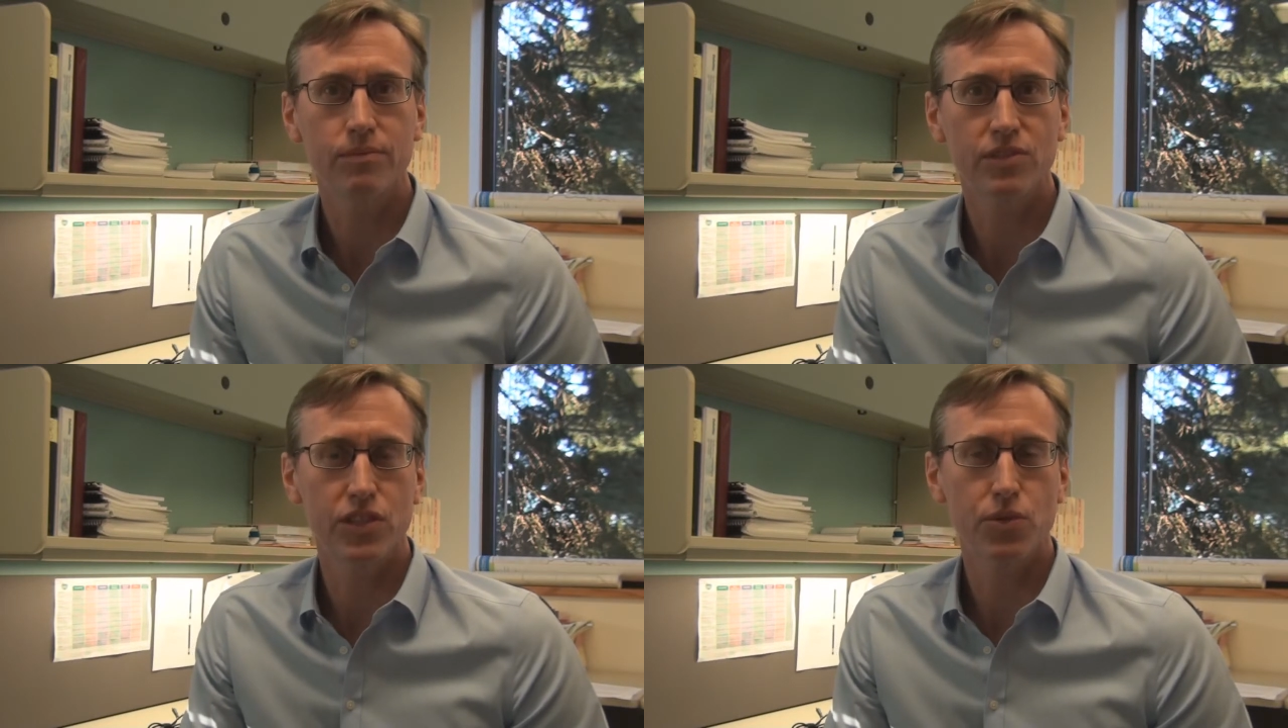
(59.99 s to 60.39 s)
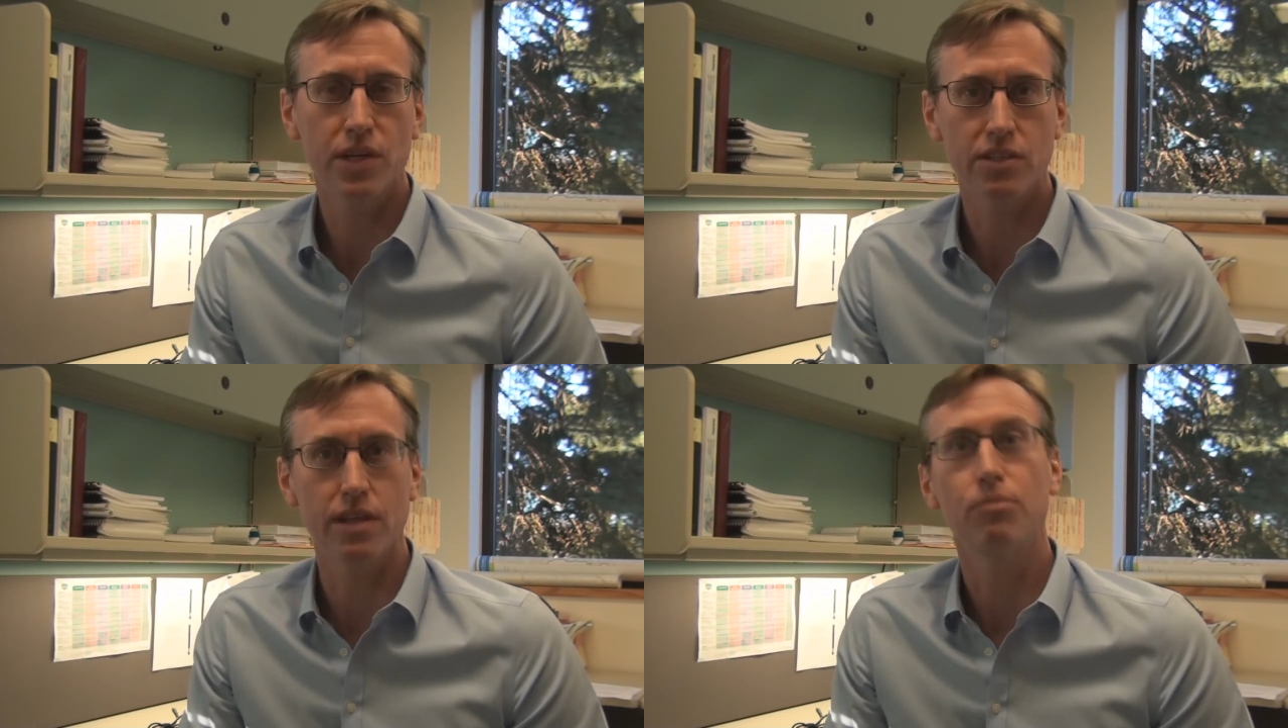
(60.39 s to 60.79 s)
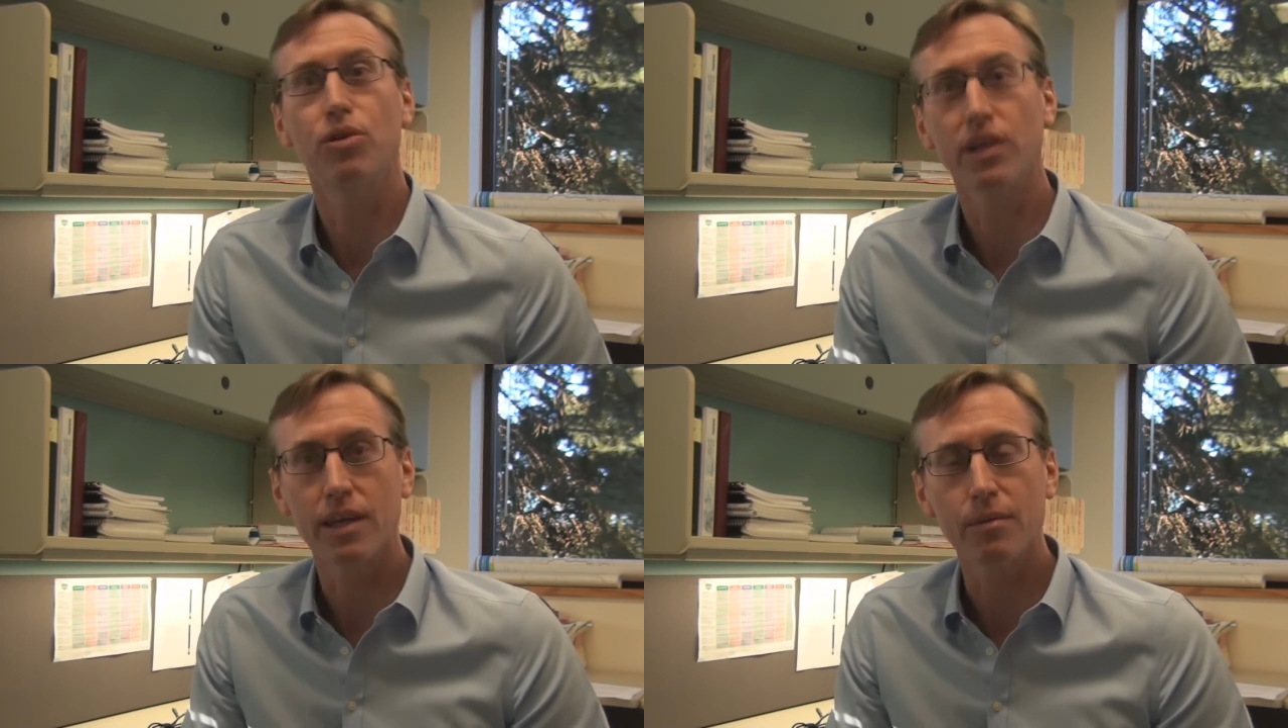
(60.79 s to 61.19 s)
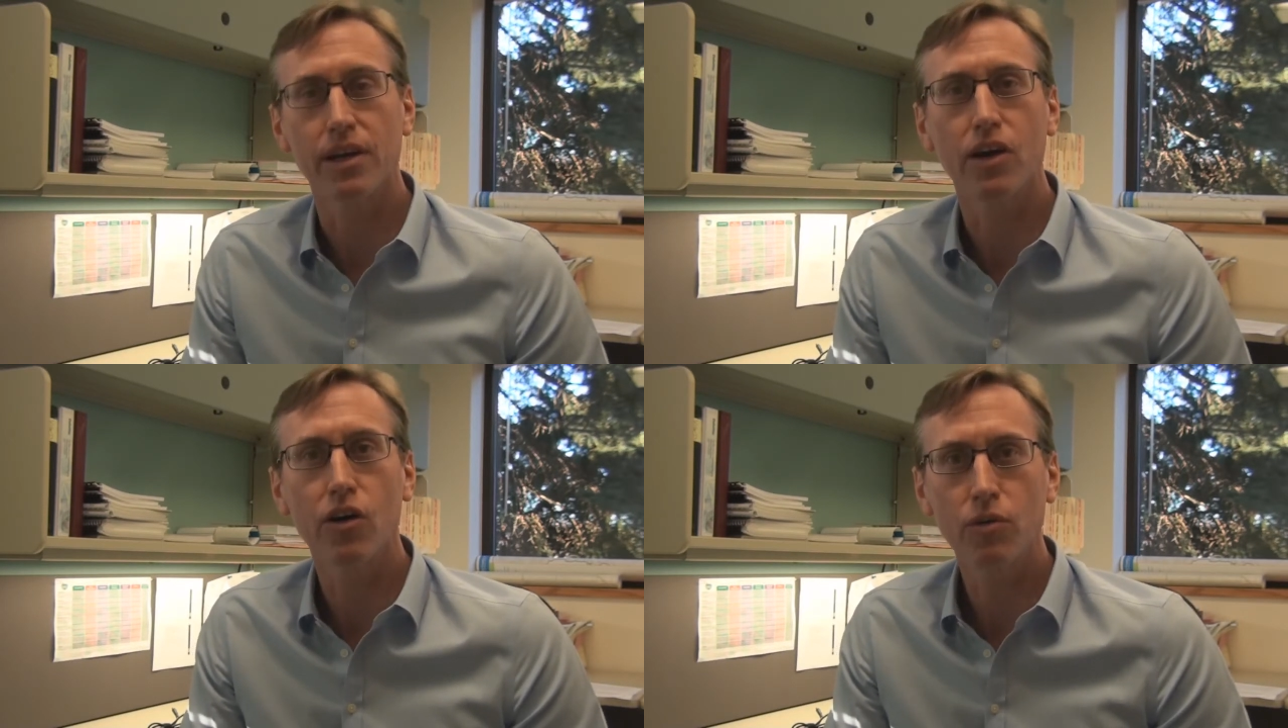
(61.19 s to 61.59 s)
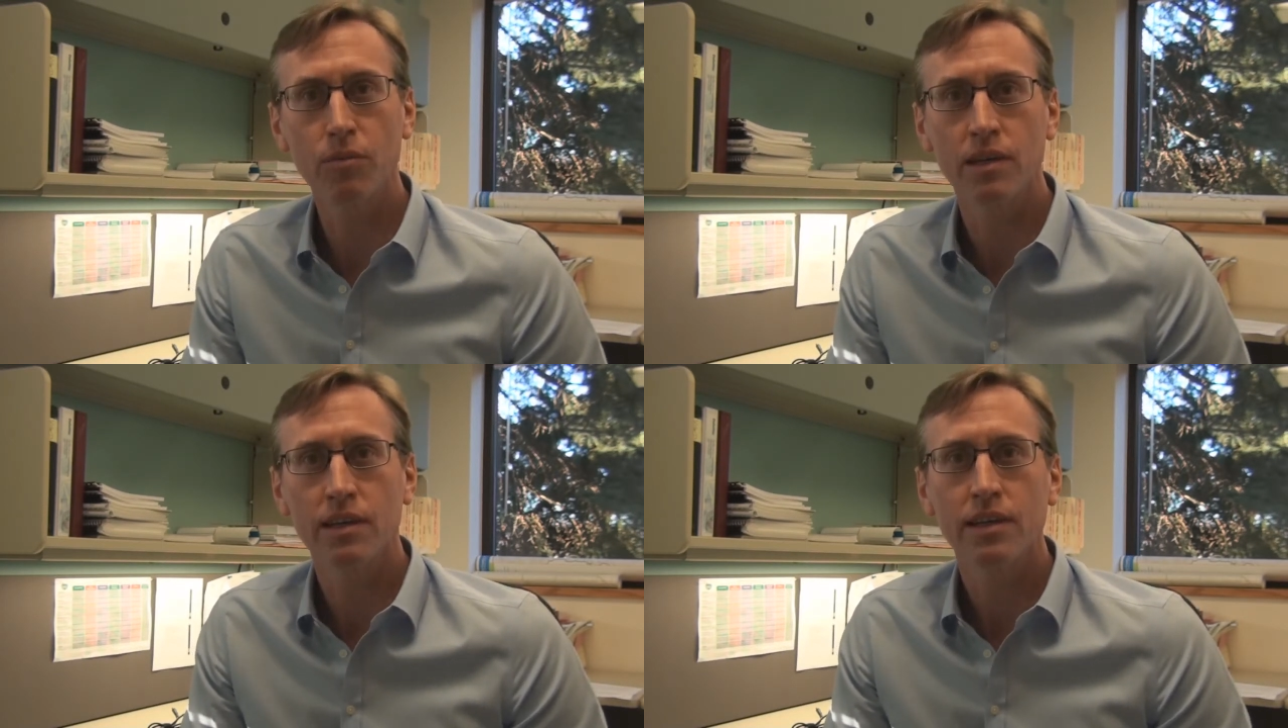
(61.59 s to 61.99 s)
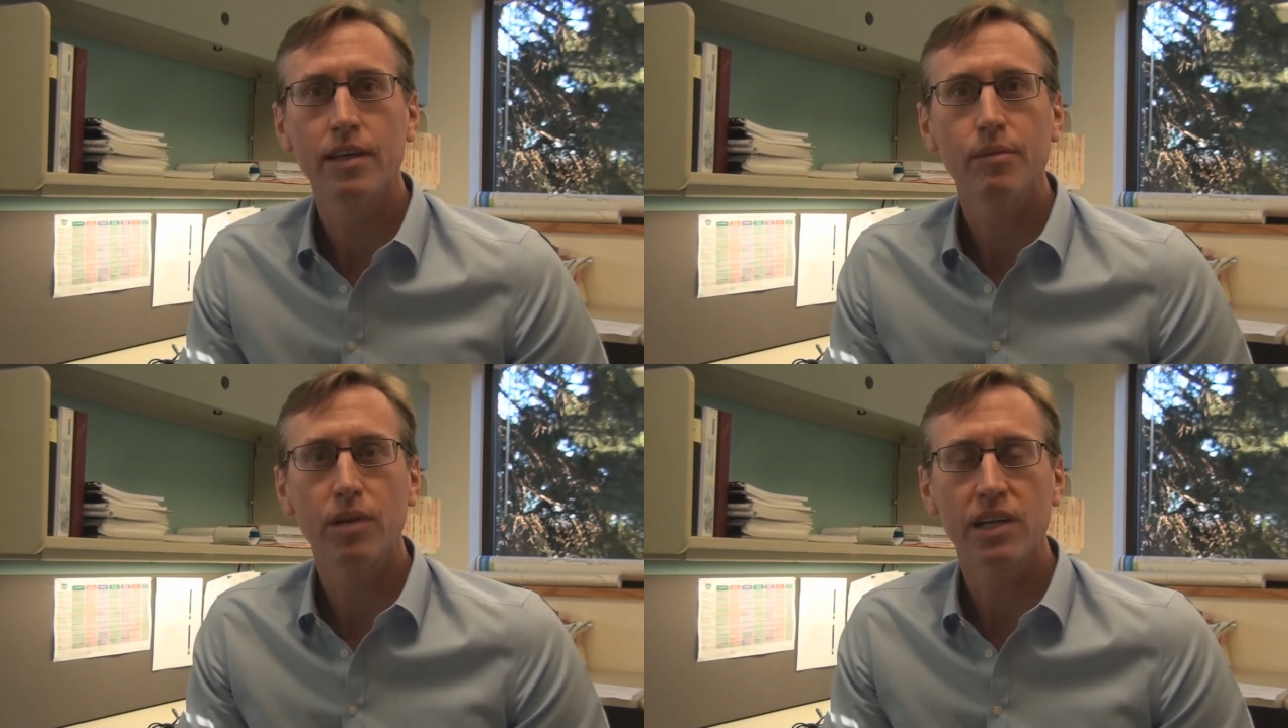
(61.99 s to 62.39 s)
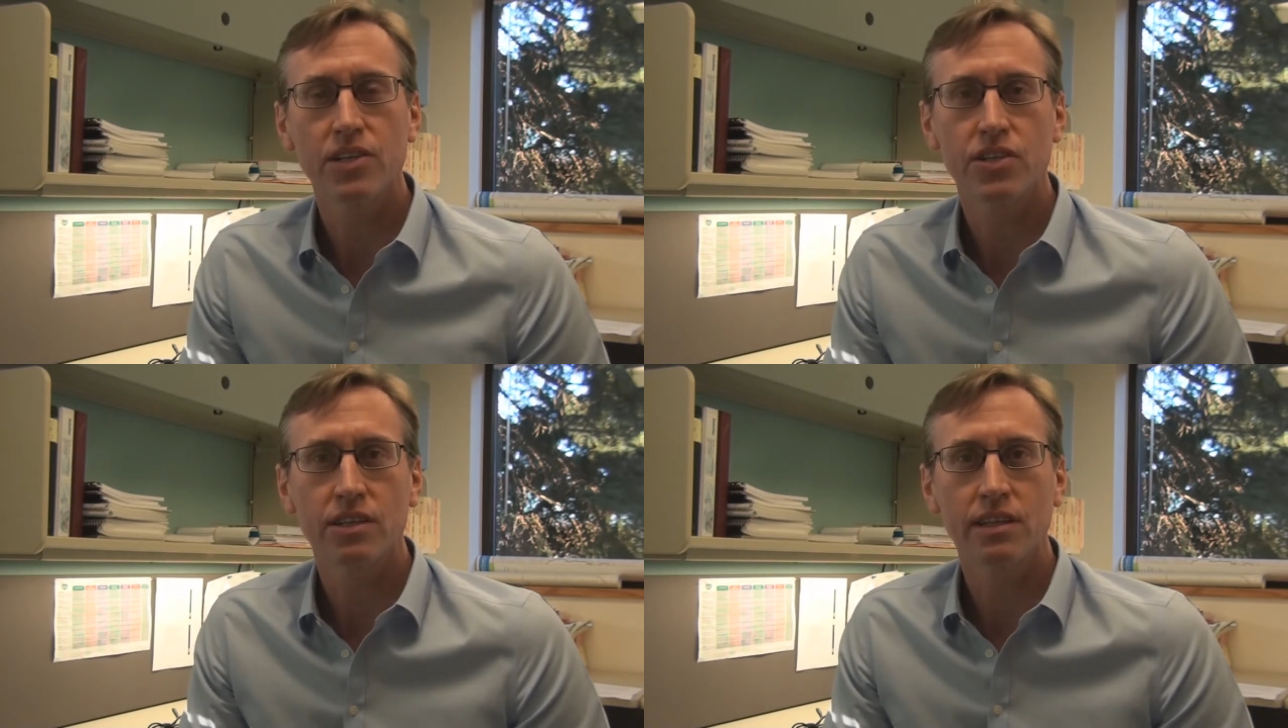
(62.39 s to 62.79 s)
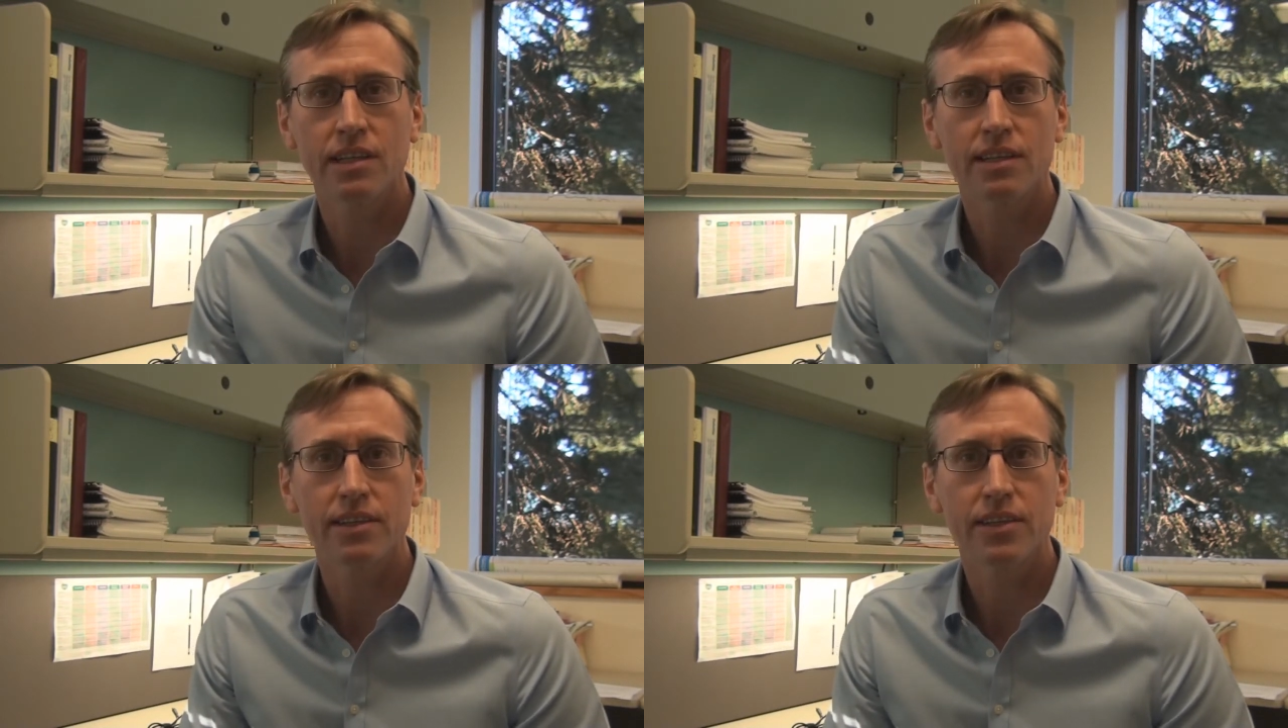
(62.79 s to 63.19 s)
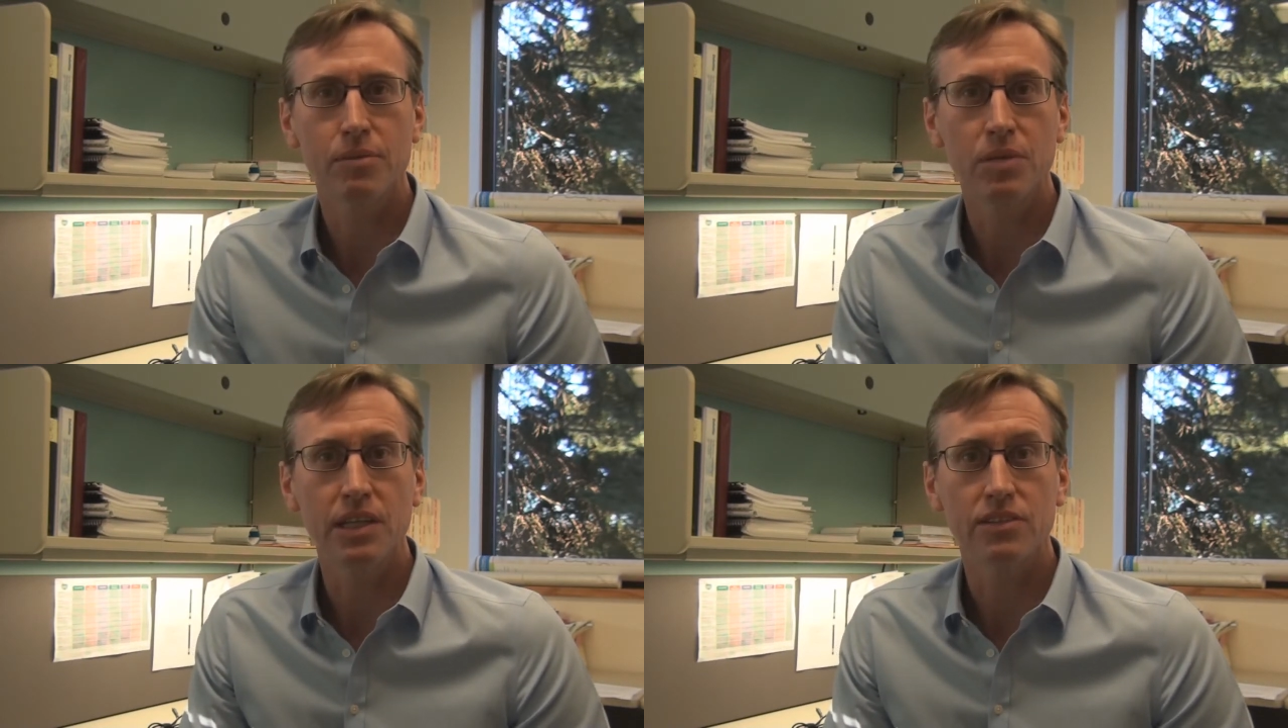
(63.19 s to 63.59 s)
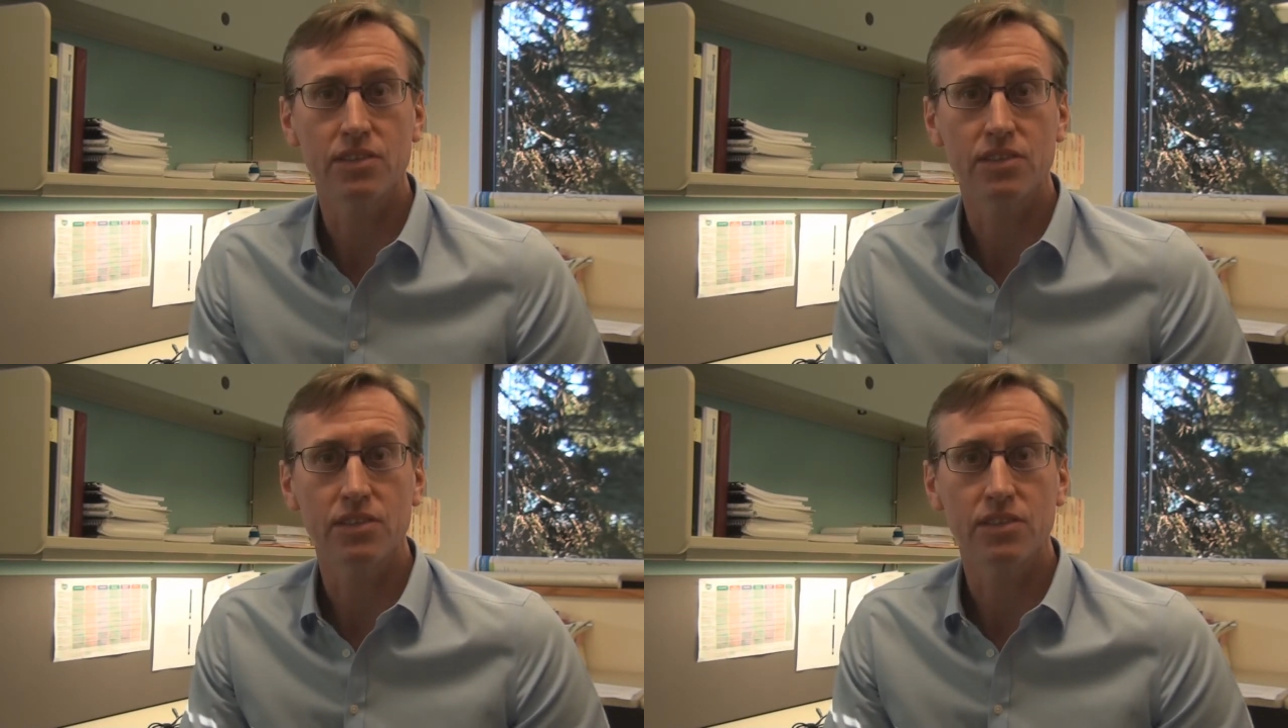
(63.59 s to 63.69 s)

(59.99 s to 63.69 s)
situation and putting them in a home, but ensuring that they're going to be